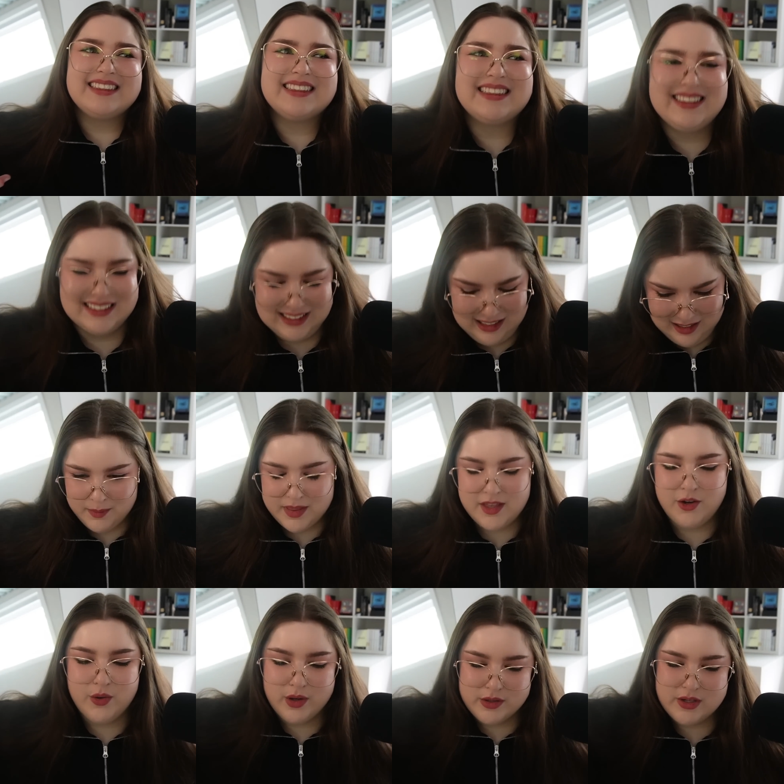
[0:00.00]
ugh. But
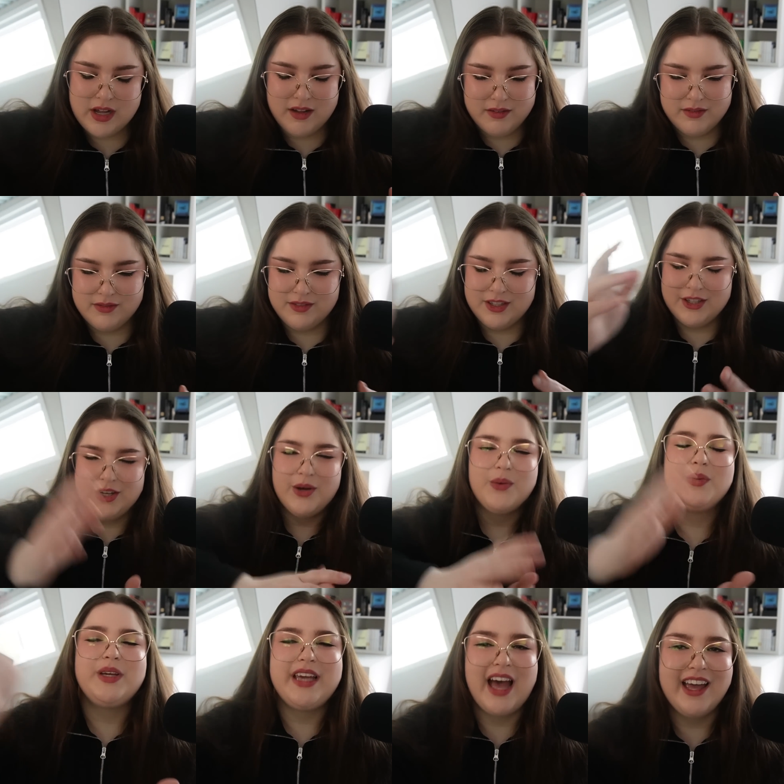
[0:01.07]
then you also have, you know,
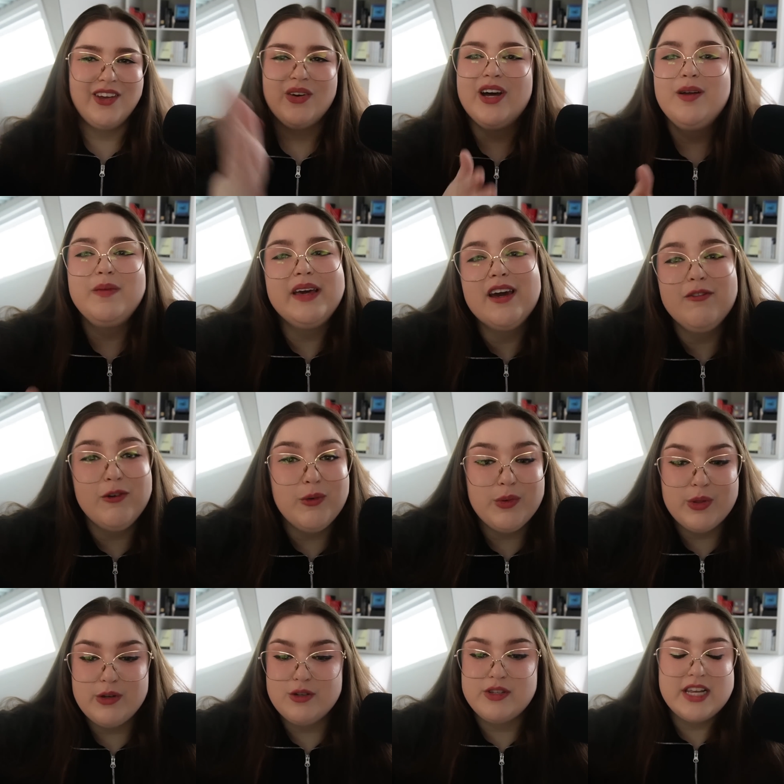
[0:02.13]
yeah, you got to be careful
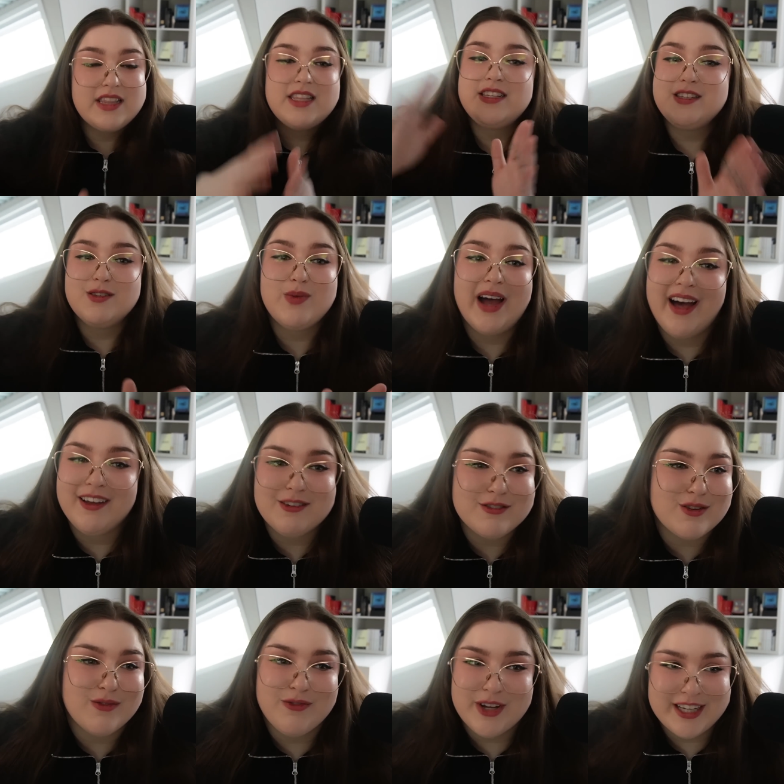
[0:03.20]
with what you say. This is why idols
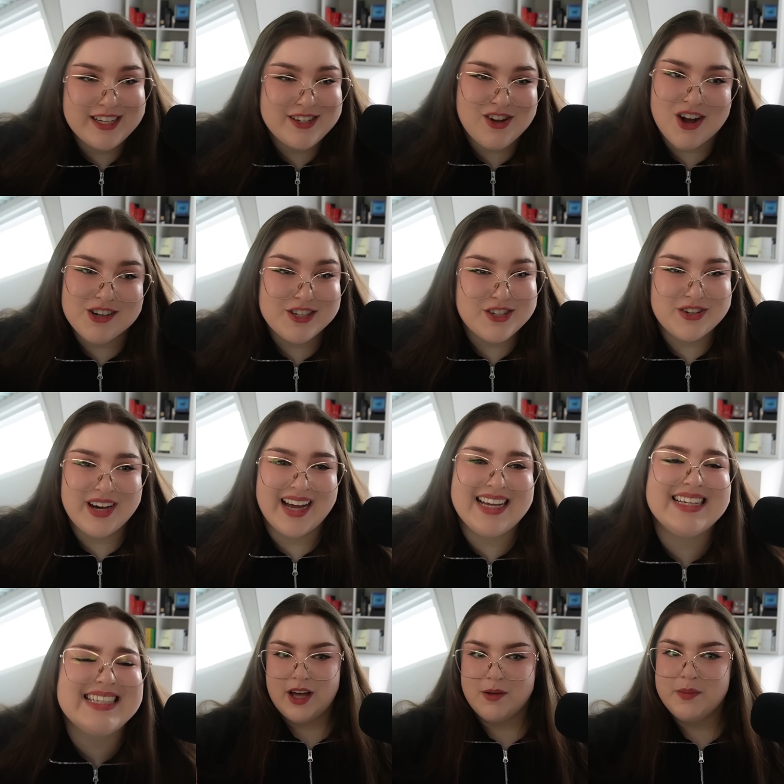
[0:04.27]
don't fucking talk to you guys.
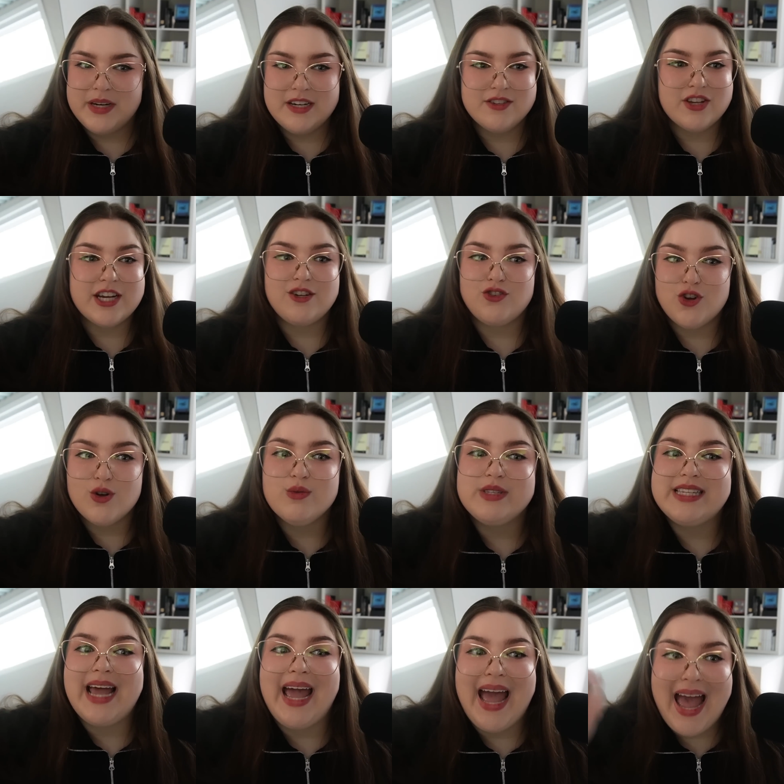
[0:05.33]
Companies like, don't
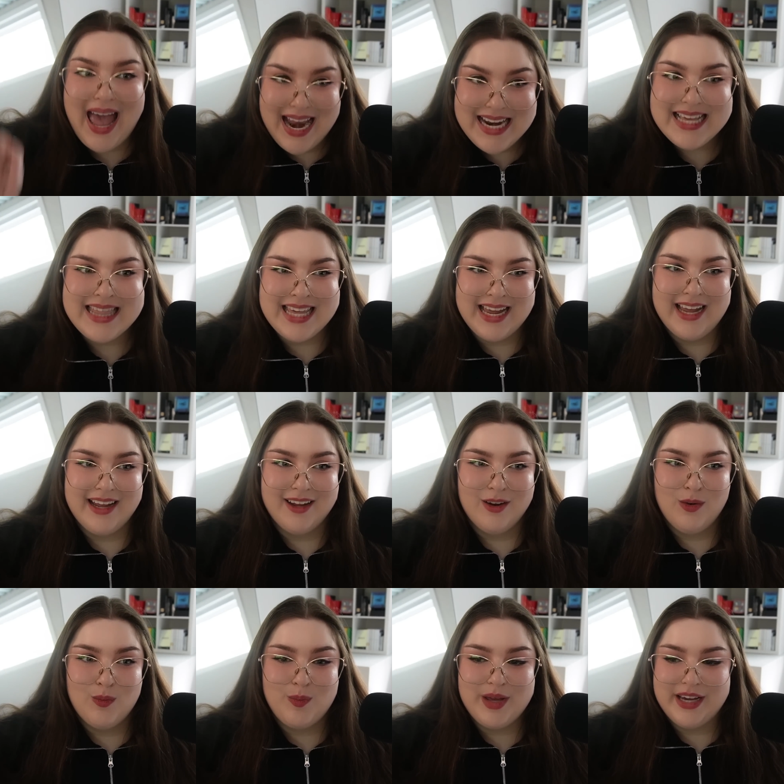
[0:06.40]
say
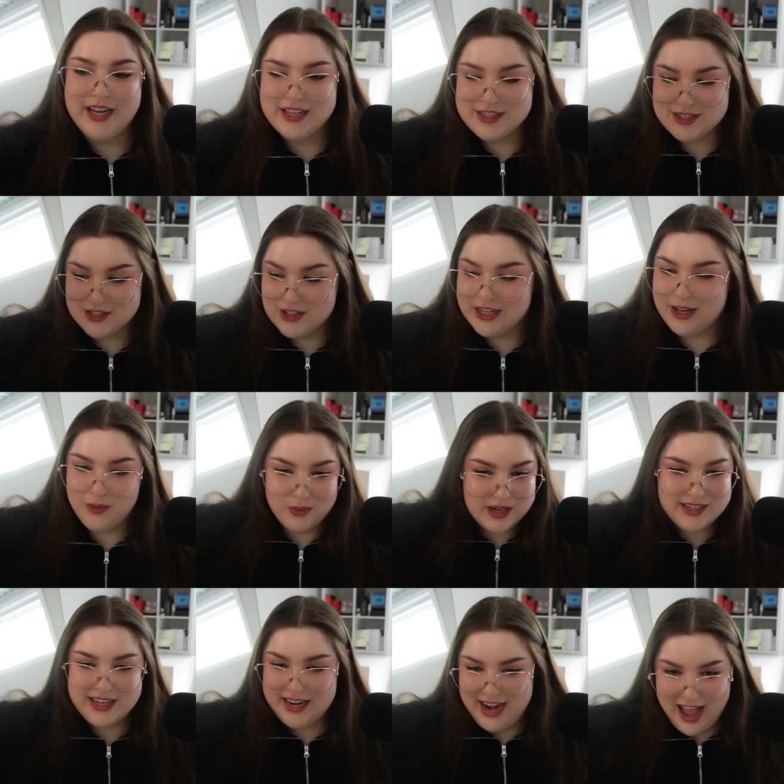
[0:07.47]
anything because look at
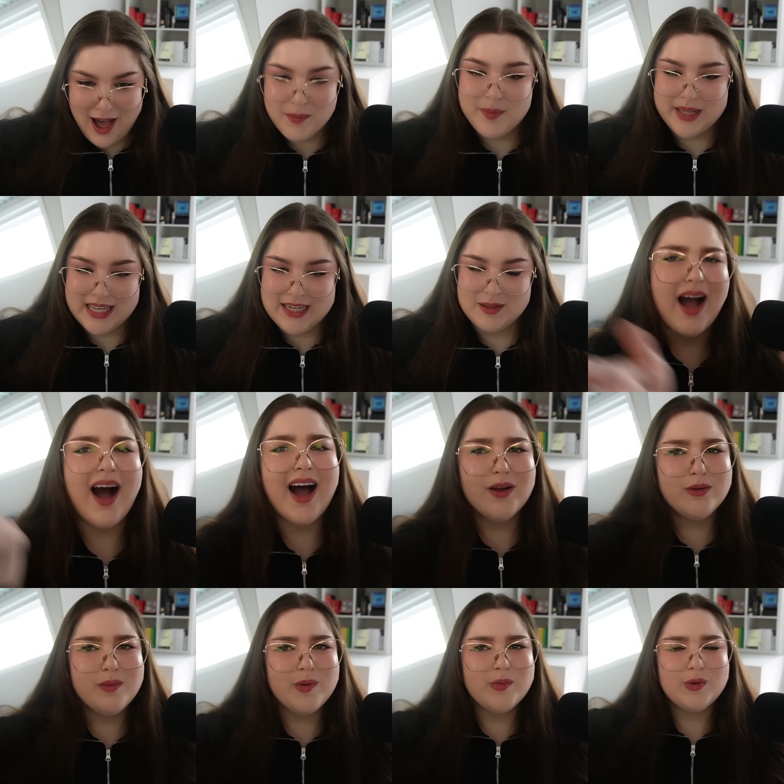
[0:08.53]
what can happen. I
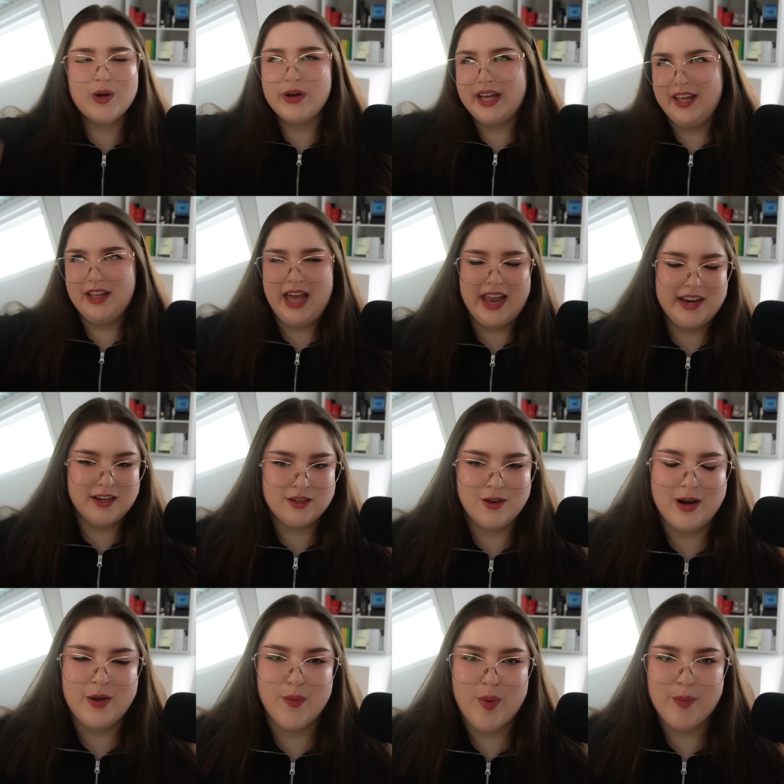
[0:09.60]
remember, okay, anecdote.
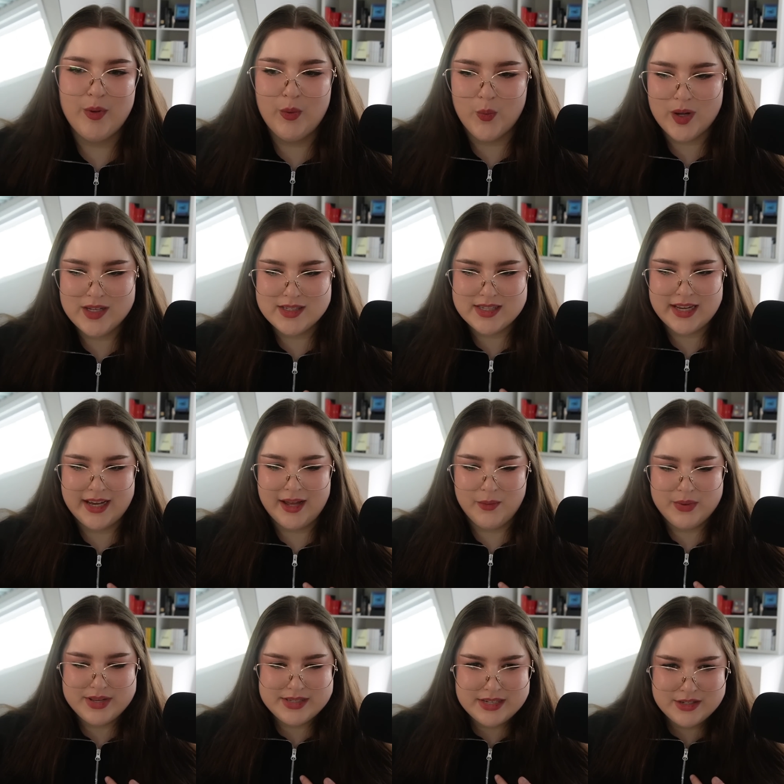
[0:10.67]
I remember once, like, I
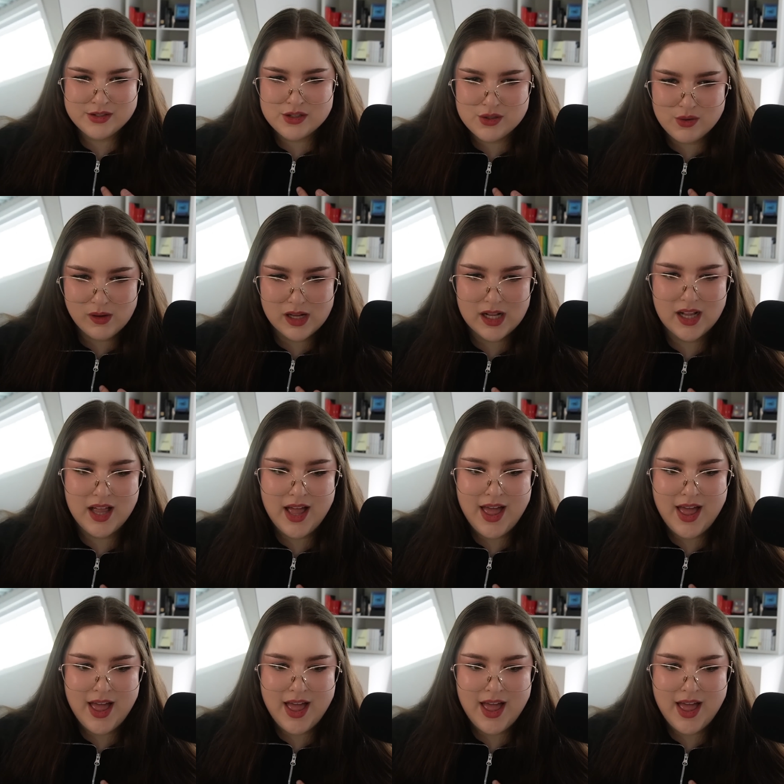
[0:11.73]
was in school